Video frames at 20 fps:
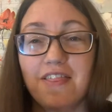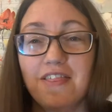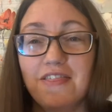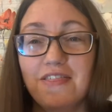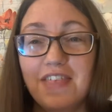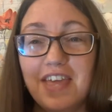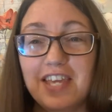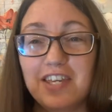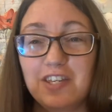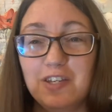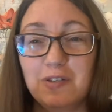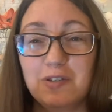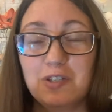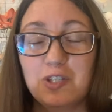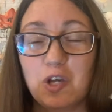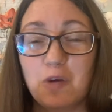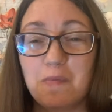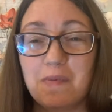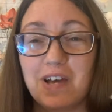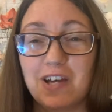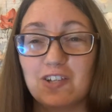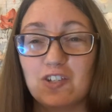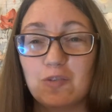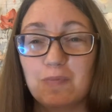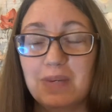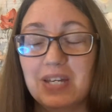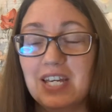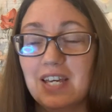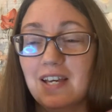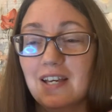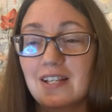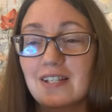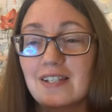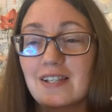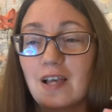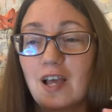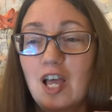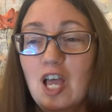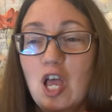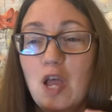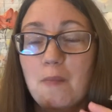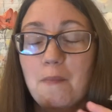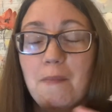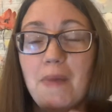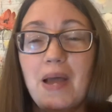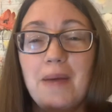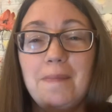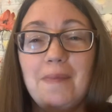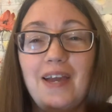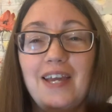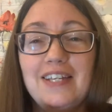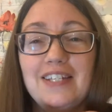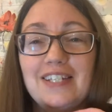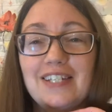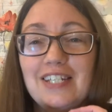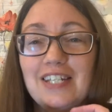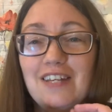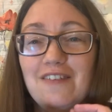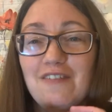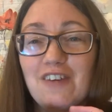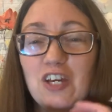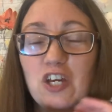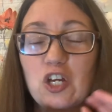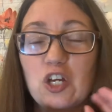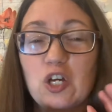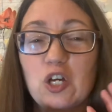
thank you so much, because my mind didn't even